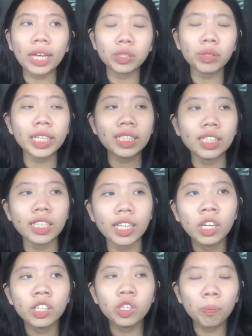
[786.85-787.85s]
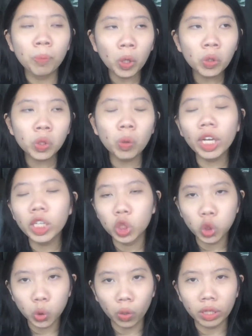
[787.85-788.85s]
As you can see, they're both quite
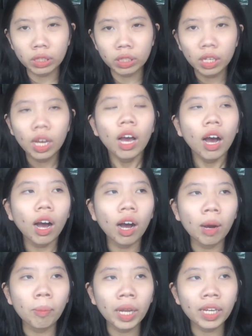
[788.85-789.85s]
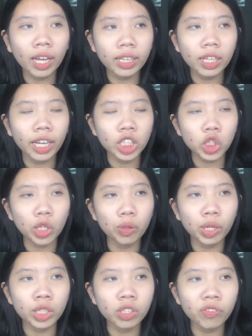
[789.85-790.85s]
short, unlike the HKU
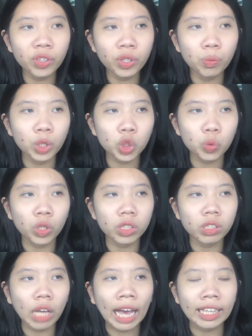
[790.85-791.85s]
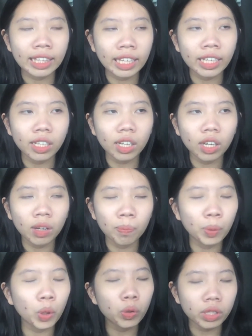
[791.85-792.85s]
interview, which was I think
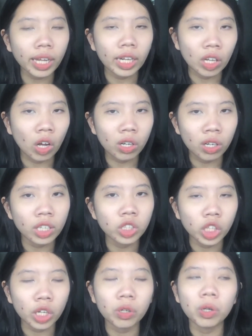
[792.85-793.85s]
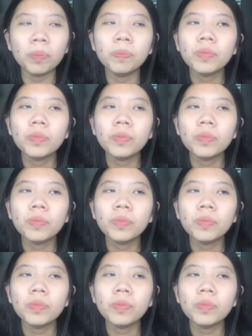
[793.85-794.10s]
both like longer in general.